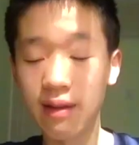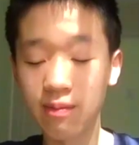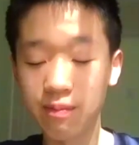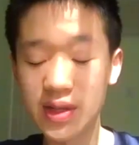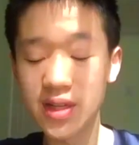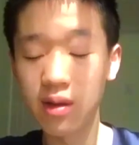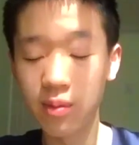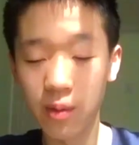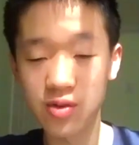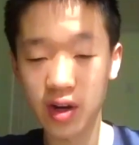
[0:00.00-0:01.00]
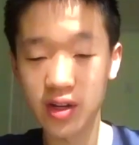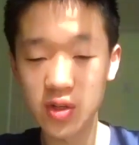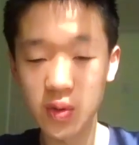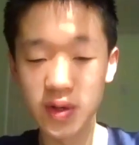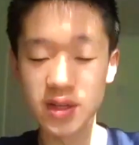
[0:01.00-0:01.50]
Basically, what we're trying to
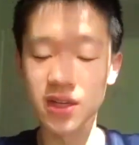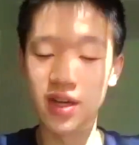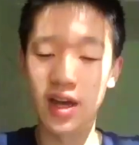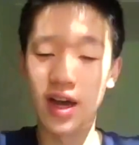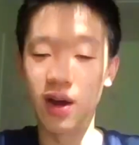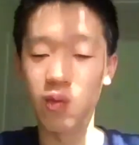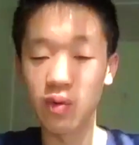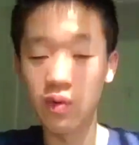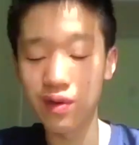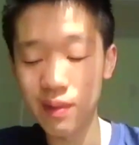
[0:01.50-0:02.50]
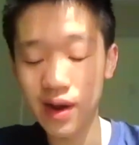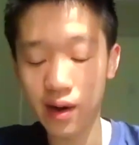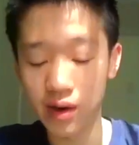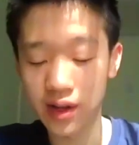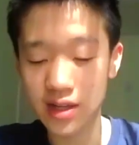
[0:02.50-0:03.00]
do is uh, we, have made
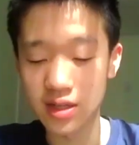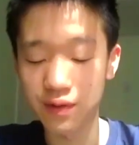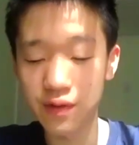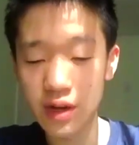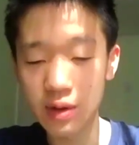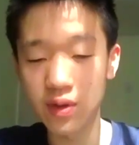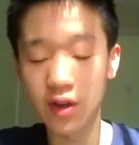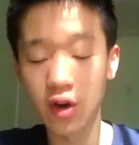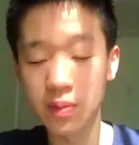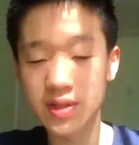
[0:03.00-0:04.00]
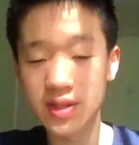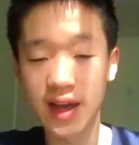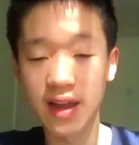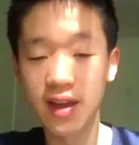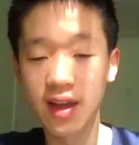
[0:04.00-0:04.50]
our classes free with the hopes
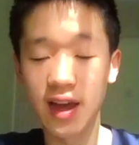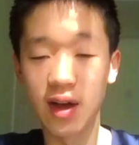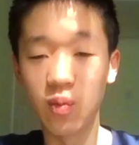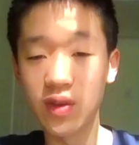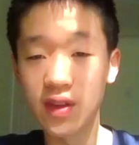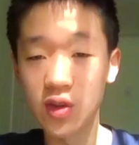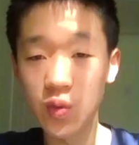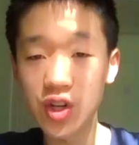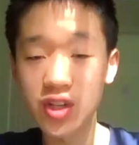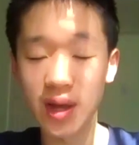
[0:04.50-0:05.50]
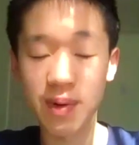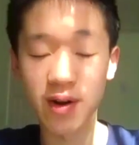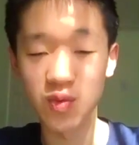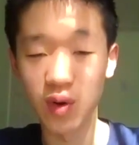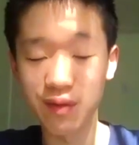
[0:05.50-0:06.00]
that um, with the tuition that
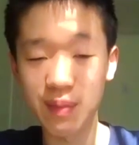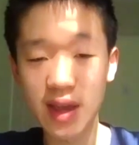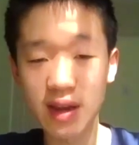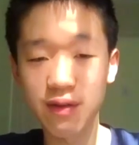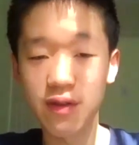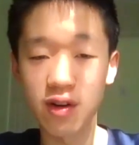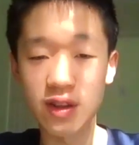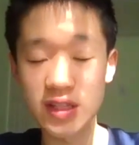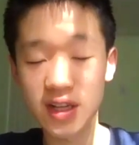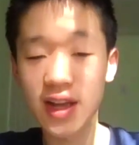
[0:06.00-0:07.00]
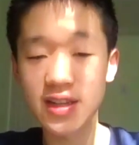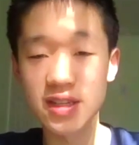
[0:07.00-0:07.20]
parents would have paid for these classes,